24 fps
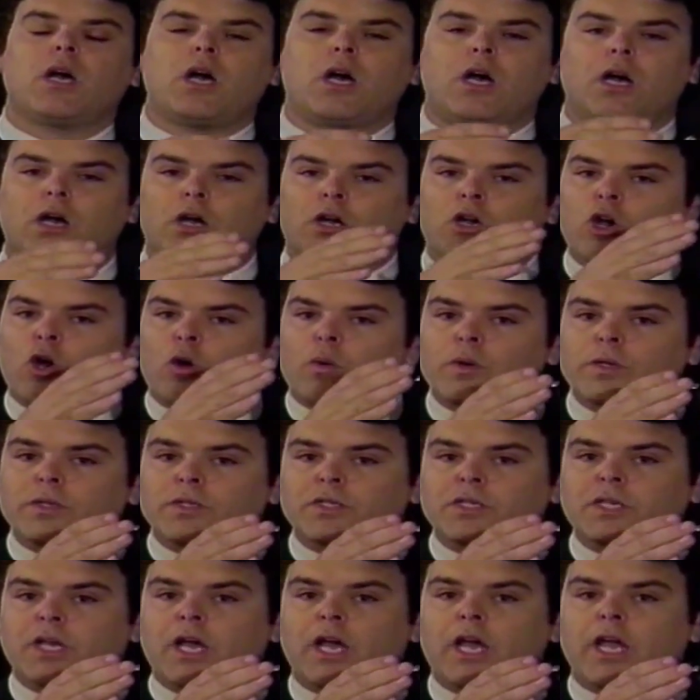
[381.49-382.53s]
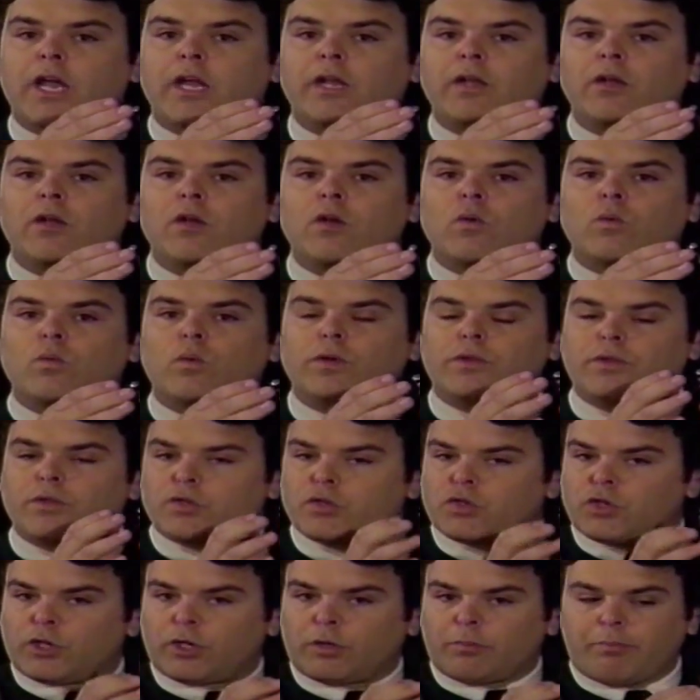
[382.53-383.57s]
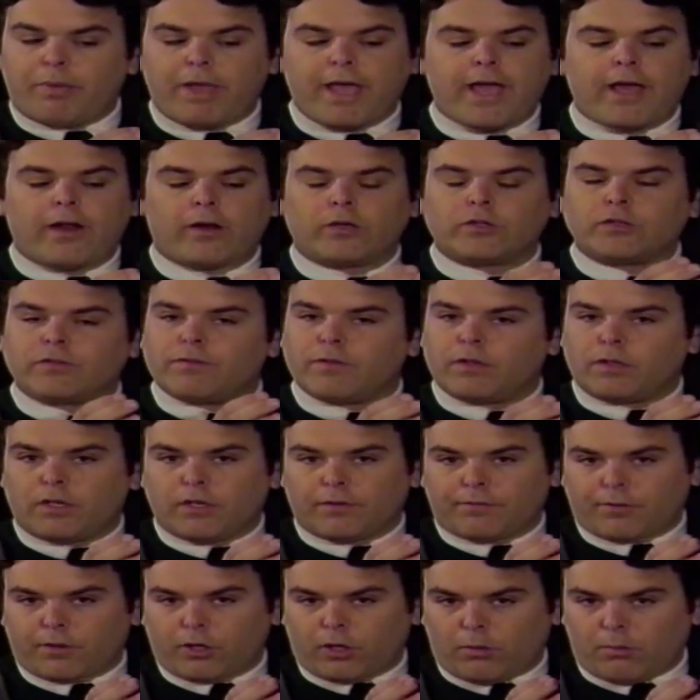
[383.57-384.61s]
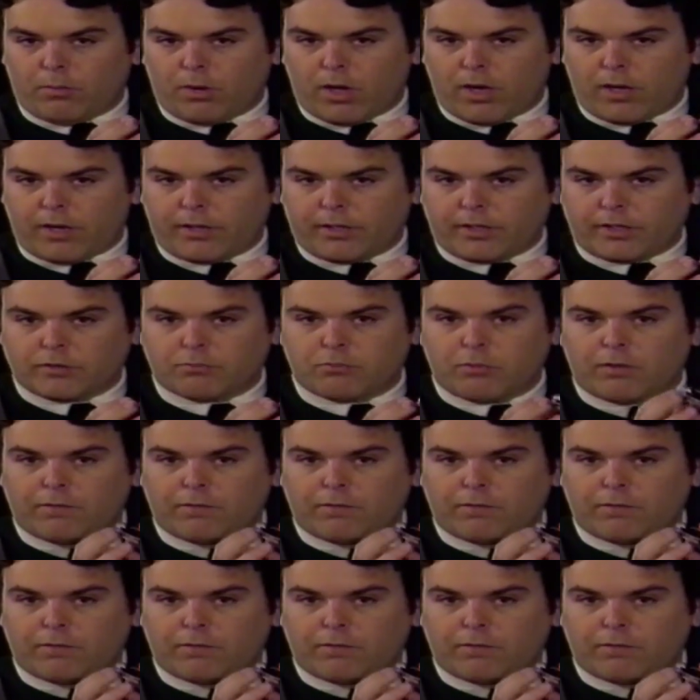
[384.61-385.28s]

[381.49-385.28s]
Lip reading: coincide with the certain patterns of the different harmonicas.